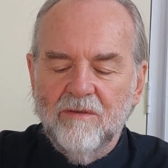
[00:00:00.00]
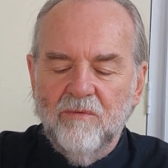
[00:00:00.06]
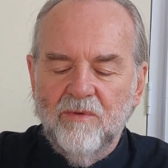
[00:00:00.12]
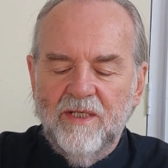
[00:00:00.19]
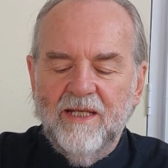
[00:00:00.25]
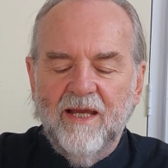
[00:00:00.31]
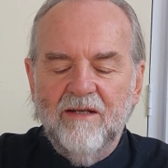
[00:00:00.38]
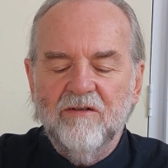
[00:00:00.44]

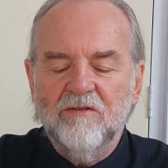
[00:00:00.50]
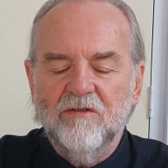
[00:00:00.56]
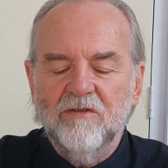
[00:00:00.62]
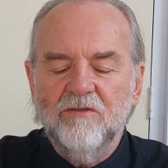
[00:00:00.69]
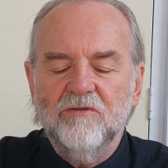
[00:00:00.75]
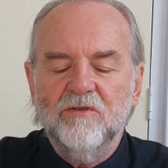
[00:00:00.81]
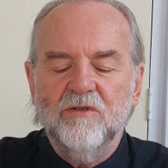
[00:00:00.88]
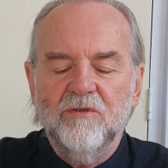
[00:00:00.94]
We cannot
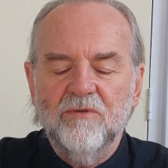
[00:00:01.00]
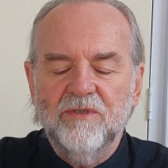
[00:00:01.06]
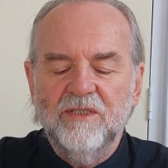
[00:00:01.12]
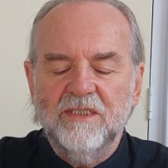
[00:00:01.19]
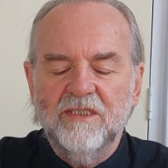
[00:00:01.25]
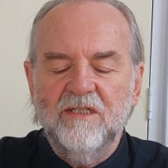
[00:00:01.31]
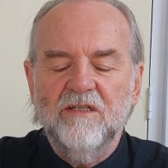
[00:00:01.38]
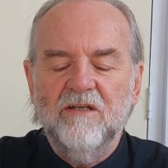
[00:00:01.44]
control
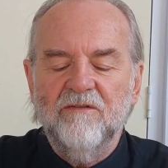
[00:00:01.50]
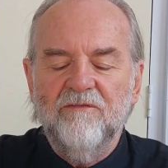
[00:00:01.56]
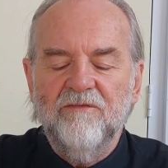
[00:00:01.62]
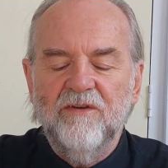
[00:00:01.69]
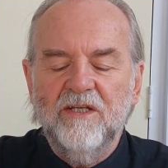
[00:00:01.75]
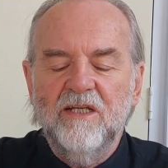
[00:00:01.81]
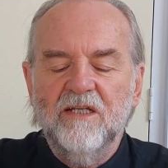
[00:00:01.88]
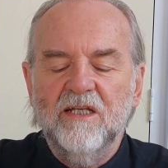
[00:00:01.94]
this
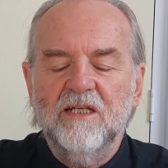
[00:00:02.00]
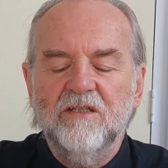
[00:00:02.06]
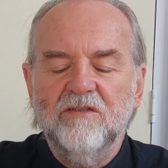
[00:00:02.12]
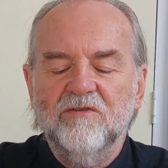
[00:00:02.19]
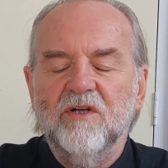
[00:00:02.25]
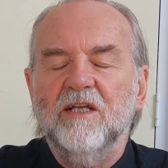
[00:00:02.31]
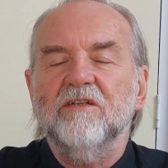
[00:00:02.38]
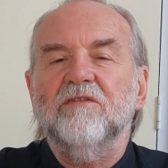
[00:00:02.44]
intervening,
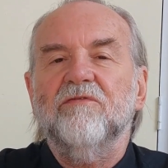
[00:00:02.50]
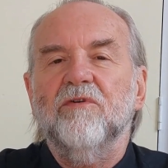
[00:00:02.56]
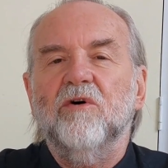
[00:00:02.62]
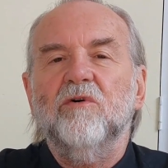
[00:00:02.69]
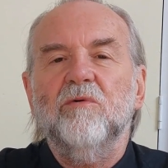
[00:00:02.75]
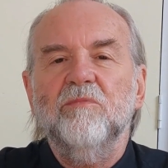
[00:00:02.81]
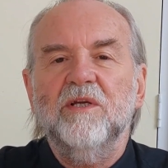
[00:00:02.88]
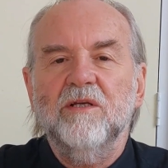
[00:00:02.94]

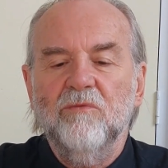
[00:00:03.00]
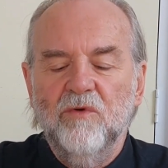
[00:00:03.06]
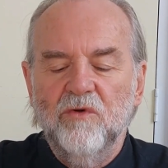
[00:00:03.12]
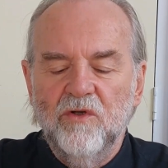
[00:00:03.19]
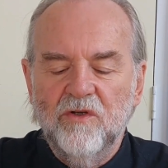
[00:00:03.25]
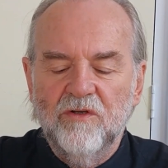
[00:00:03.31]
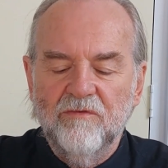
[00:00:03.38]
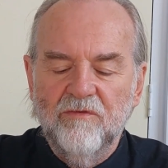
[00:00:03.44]
transforming
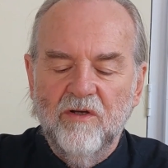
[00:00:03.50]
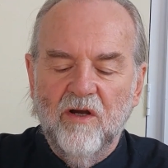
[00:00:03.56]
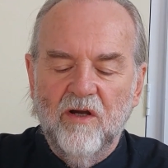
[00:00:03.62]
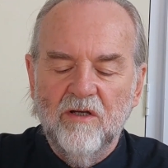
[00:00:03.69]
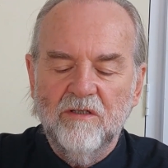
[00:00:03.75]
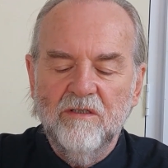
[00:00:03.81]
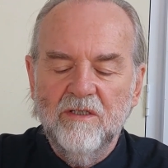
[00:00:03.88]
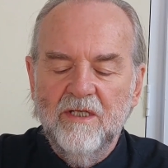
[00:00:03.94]
work of
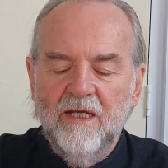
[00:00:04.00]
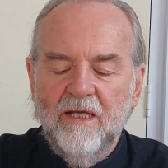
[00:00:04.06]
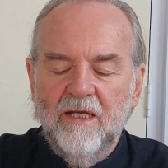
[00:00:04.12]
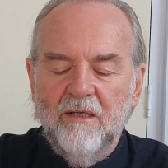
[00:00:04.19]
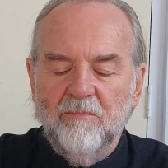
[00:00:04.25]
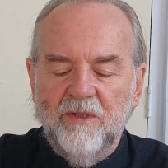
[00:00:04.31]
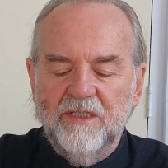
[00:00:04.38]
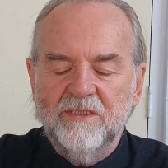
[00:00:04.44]
God,
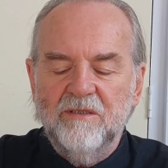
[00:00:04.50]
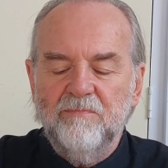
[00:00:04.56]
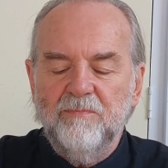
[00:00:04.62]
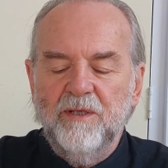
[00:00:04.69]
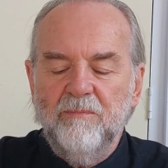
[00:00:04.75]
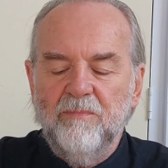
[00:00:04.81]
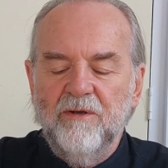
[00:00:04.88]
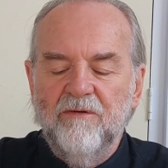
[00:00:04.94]
but as the
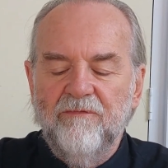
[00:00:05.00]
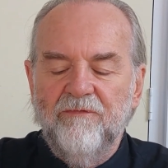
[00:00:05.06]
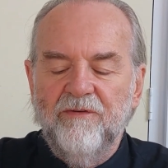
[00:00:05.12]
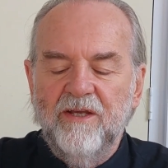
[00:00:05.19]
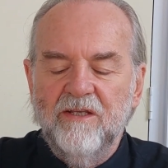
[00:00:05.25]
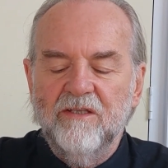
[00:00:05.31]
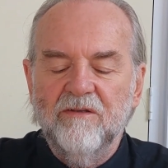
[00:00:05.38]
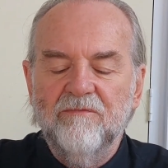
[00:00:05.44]
people of
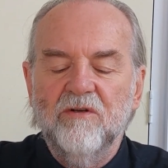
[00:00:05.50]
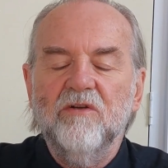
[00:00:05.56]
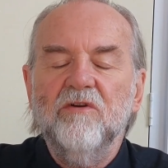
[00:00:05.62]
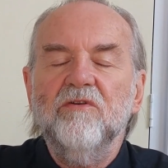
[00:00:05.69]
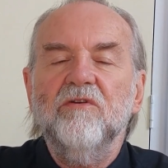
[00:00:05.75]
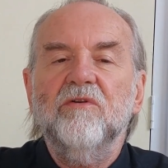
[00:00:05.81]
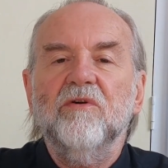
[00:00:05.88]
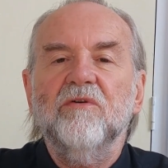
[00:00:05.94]
faith have
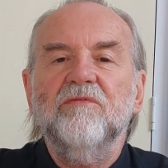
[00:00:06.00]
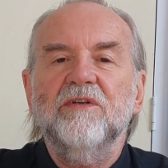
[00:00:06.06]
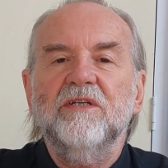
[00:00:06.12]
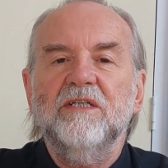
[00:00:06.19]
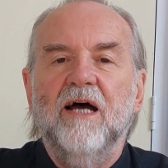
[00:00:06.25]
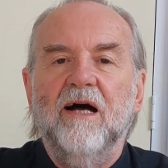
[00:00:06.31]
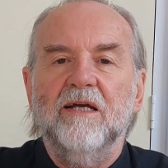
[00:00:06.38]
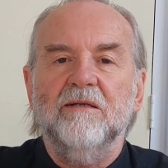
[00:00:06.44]
learned over
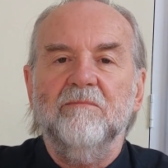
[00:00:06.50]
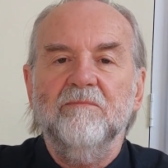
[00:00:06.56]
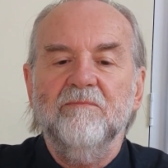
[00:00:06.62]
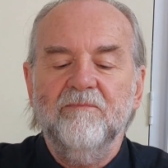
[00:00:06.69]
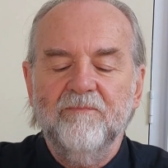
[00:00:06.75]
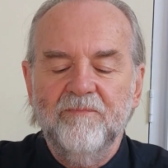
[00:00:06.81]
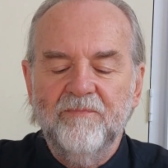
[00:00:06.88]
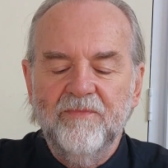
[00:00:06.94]
time,
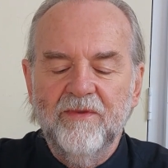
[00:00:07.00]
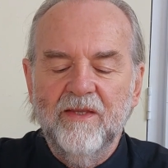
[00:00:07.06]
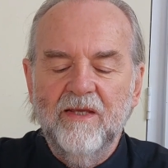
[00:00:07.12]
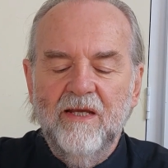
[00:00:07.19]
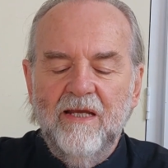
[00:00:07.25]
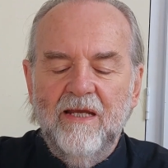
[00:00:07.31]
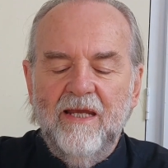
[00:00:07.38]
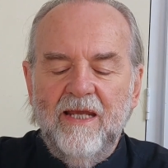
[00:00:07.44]

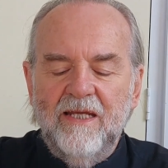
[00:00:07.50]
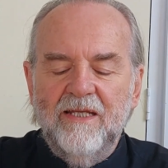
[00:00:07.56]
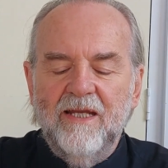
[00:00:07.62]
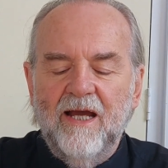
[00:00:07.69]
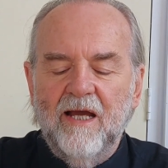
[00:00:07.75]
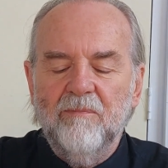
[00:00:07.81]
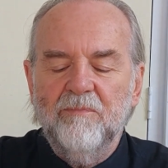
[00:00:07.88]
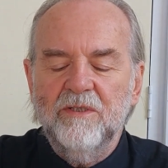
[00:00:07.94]
it
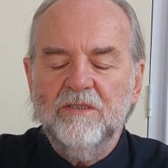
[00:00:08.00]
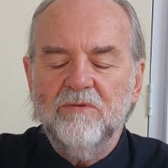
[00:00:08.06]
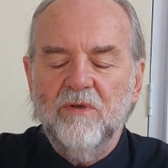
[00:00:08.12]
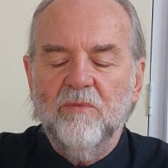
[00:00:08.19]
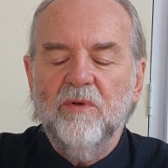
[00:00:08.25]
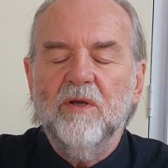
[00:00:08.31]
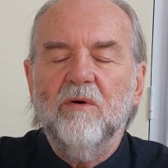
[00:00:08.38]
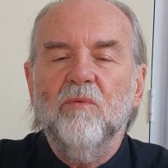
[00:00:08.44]
happens
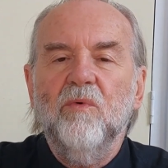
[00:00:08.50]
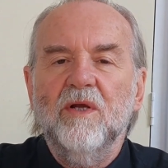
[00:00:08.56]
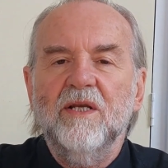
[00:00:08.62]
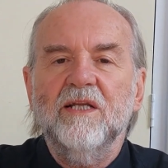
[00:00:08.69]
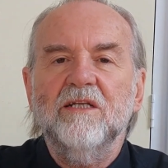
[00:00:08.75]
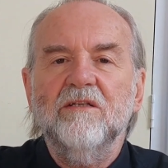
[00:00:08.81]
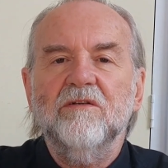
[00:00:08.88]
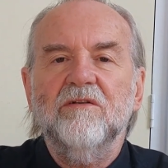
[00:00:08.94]
when we are
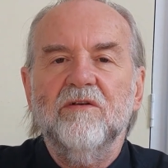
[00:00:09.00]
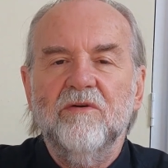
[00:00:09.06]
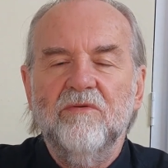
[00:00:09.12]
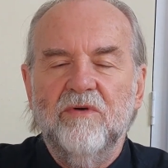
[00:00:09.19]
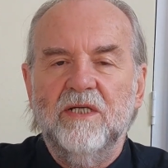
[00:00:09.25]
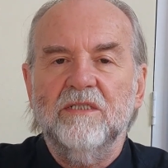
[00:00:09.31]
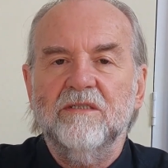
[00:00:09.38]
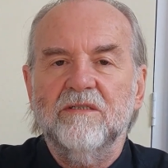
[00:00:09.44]
willing to
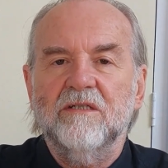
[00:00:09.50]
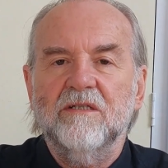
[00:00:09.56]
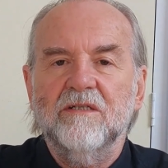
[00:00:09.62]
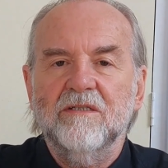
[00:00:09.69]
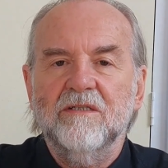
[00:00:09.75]
risk,